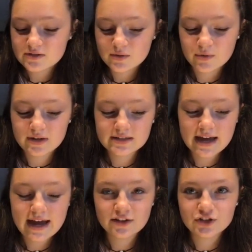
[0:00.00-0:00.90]
so I'm going
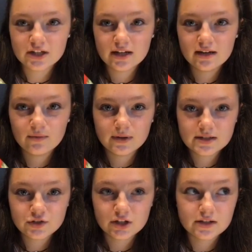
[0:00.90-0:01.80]
to add chicken once
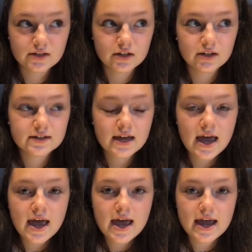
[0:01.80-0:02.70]
the chicken's cooked
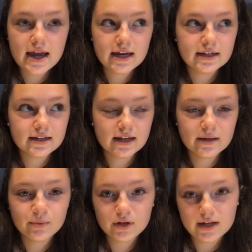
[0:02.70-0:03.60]
and then
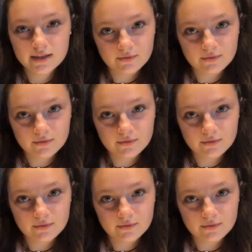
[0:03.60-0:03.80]
put it in the